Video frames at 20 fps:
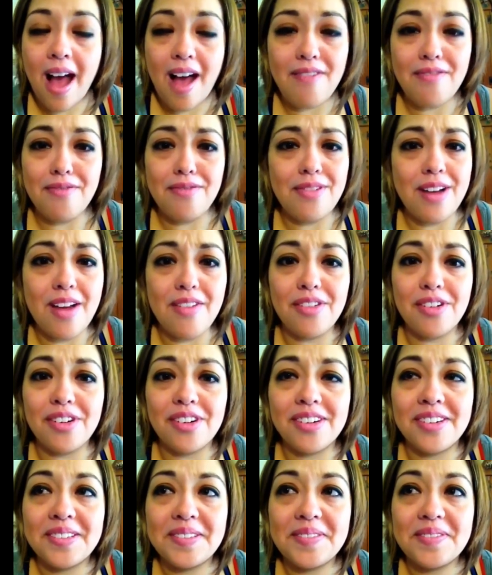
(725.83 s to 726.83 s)
I've
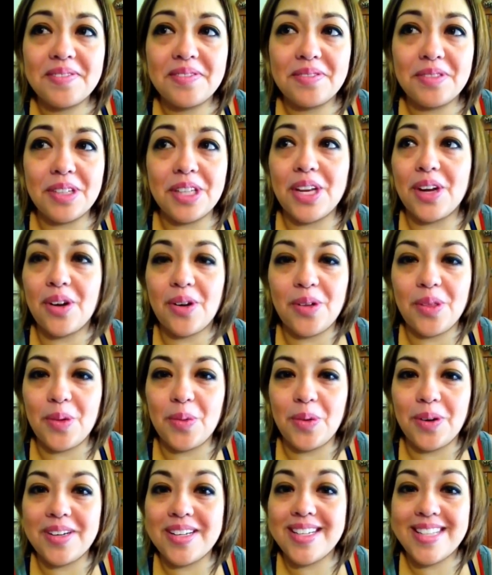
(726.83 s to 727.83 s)
never really heard
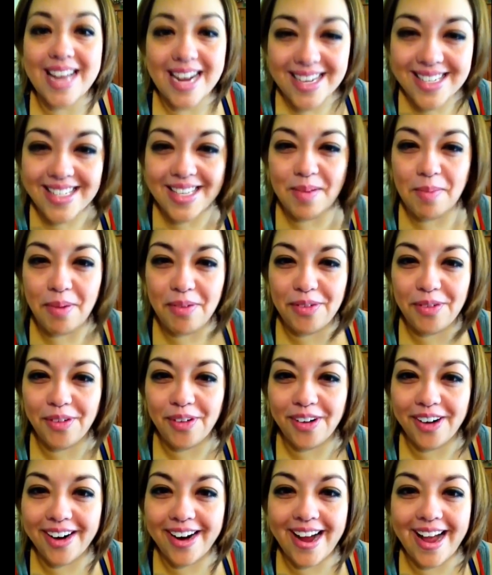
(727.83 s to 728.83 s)
the word sexy
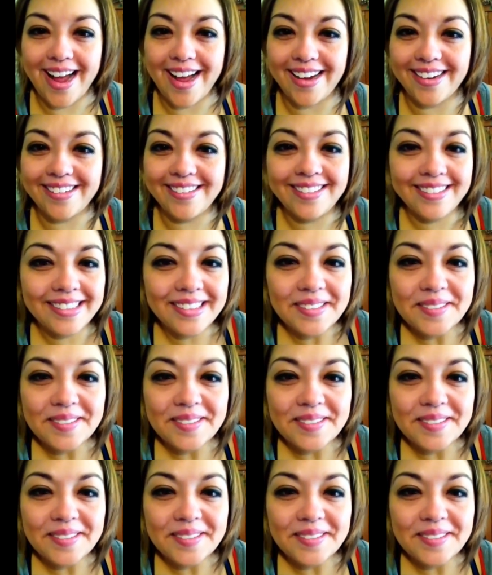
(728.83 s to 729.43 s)
before, and